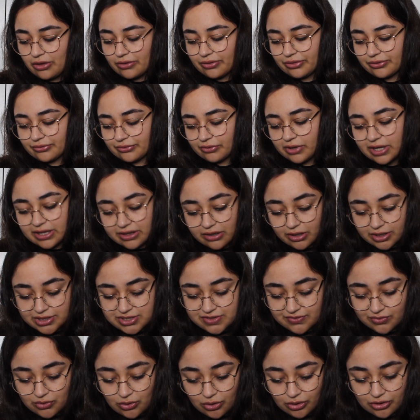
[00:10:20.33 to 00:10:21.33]
3
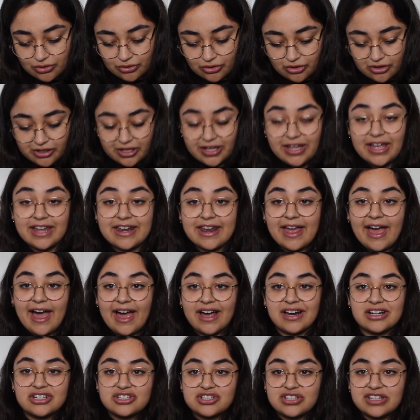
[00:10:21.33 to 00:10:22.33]
lots of corduroy and
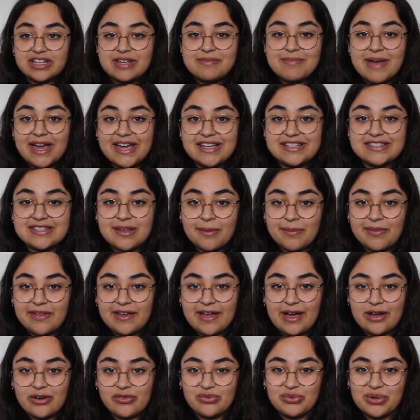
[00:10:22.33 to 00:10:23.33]
actually made
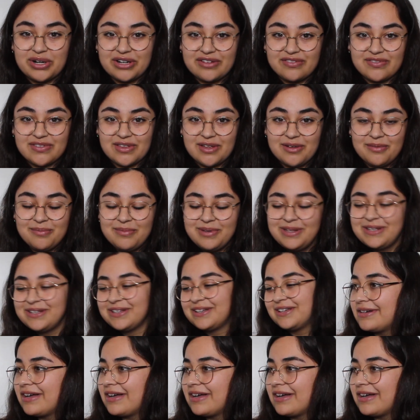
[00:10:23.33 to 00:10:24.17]
something out of one of them.